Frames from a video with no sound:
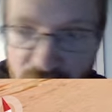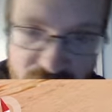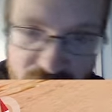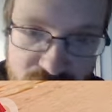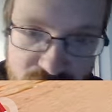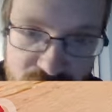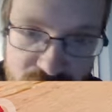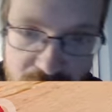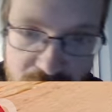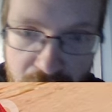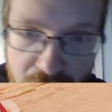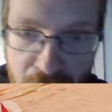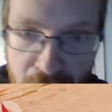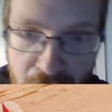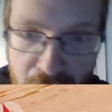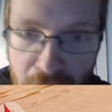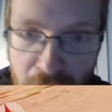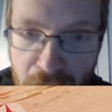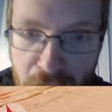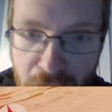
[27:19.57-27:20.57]

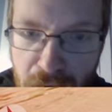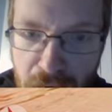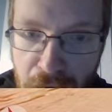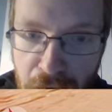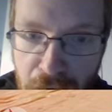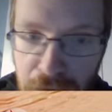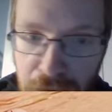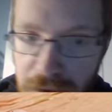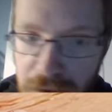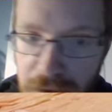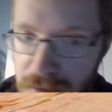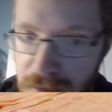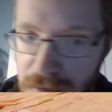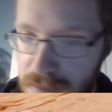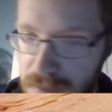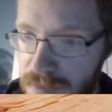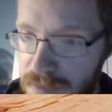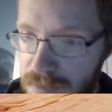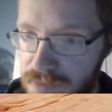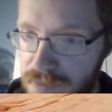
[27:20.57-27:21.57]
yeah, I
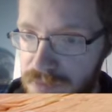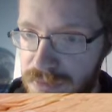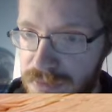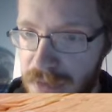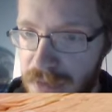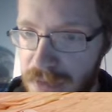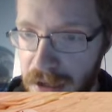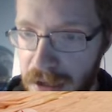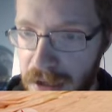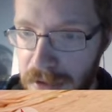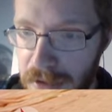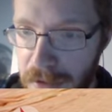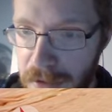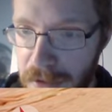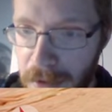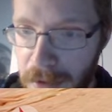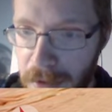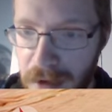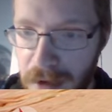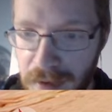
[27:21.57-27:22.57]
I don't know where
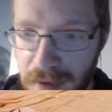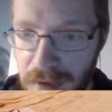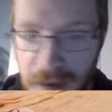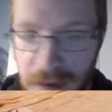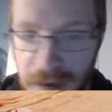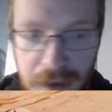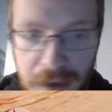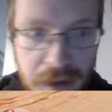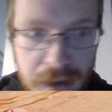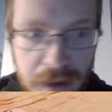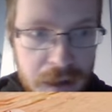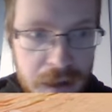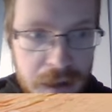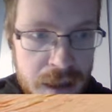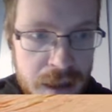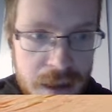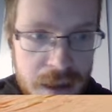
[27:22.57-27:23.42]
exactly to go here.